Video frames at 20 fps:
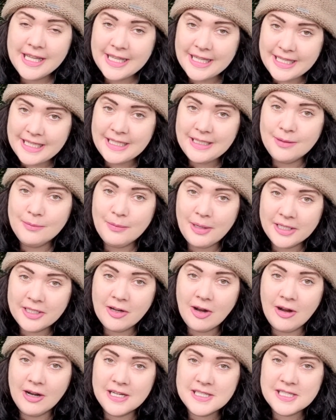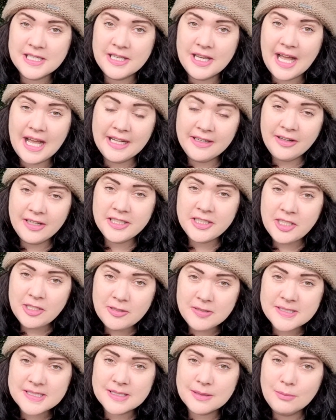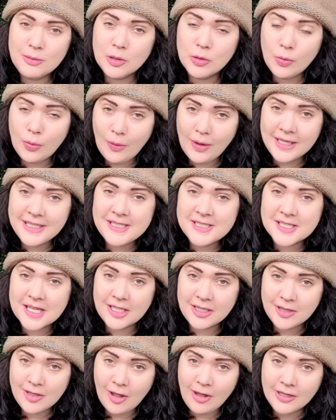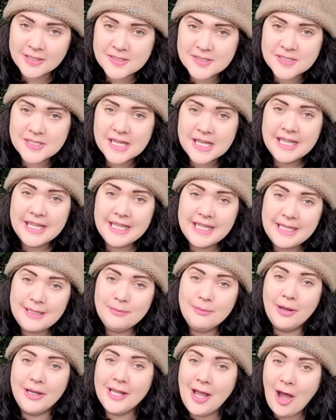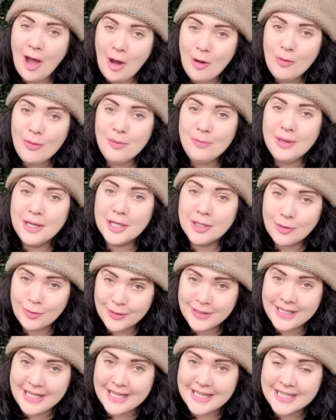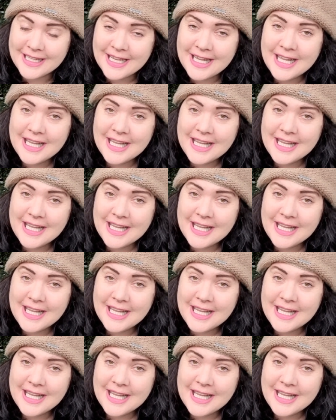in my garden, and I use them quite a lot in my home cooking.